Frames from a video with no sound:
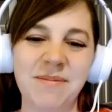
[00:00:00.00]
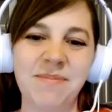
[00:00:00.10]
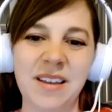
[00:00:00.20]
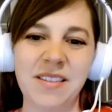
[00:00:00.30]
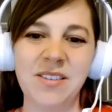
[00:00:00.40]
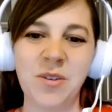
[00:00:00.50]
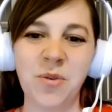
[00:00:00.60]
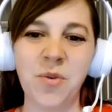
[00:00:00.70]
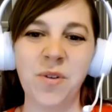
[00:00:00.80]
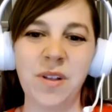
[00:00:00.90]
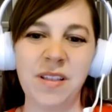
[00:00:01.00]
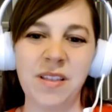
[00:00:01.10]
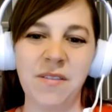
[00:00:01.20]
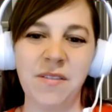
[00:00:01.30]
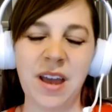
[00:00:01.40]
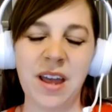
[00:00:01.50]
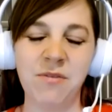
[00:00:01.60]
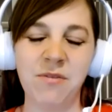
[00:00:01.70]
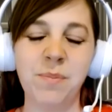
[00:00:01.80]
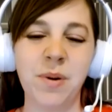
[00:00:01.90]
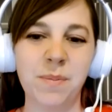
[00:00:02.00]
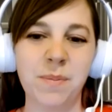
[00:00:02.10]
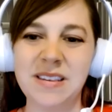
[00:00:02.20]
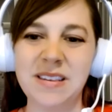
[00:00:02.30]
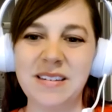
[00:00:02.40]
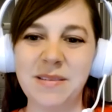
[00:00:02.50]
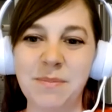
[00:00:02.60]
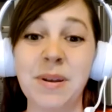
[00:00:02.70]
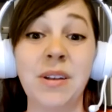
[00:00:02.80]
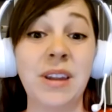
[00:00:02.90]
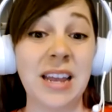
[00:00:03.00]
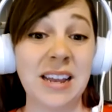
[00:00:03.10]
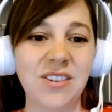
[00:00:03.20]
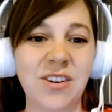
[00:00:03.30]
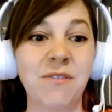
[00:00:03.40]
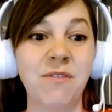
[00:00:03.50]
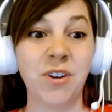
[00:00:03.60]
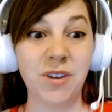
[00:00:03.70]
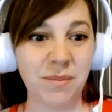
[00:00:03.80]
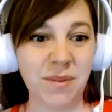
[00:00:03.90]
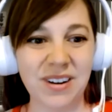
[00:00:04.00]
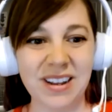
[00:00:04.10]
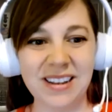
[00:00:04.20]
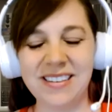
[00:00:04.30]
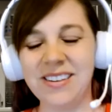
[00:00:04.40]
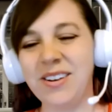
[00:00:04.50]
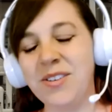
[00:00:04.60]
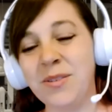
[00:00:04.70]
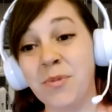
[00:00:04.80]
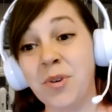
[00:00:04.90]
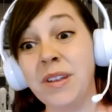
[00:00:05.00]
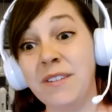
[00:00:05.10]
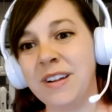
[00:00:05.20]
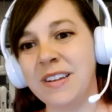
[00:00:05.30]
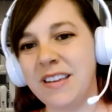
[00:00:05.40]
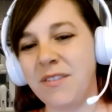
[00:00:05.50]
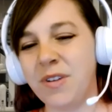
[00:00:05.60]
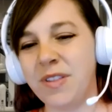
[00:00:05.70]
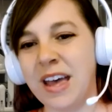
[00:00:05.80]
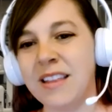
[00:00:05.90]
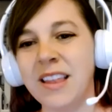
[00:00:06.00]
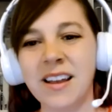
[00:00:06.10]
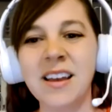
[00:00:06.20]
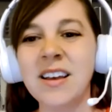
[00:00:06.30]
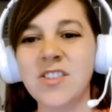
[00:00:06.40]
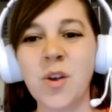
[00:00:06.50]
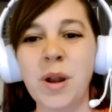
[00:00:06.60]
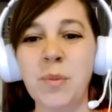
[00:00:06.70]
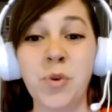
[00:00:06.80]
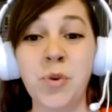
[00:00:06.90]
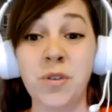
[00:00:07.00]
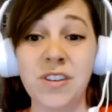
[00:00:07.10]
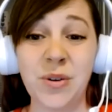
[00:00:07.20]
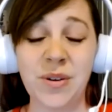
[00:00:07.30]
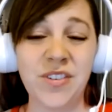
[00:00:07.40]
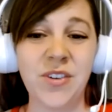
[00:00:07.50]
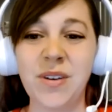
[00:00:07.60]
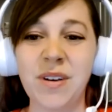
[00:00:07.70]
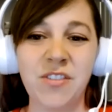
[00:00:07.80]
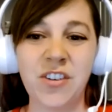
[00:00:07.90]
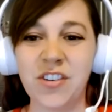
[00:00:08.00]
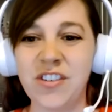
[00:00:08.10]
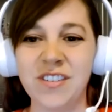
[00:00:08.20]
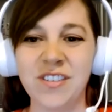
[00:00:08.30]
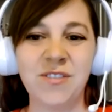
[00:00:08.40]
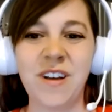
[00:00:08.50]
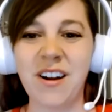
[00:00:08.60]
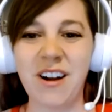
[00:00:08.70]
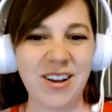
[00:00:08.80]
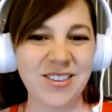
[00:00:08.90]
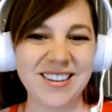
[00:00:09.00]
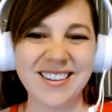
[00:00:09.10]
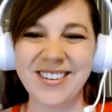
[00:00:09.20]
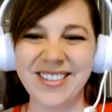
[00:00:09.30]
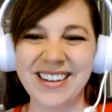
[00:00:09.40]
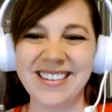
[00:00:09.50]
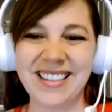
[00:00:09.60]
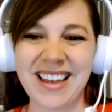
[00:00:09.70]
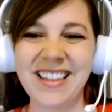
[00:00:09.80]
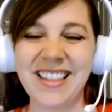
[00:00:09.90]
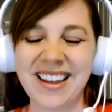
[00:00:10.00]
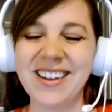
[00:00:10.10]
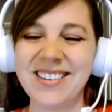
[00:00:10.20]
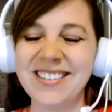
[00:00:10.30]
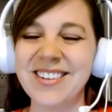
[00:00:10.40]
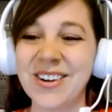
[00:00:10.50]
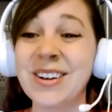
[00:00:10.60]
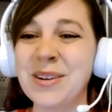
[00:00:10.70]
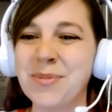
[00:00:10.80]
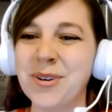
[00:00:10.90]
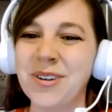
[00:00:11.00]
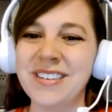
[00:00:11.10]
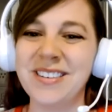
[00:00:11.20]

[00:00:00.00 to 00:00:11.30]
Yeah, that's so cool. I love kind of repurposed buildings or converted buildings. You can do some really fun stuff with that. And like so many breweries do it too. You have churches or firehouses or things like that get turned into breweries.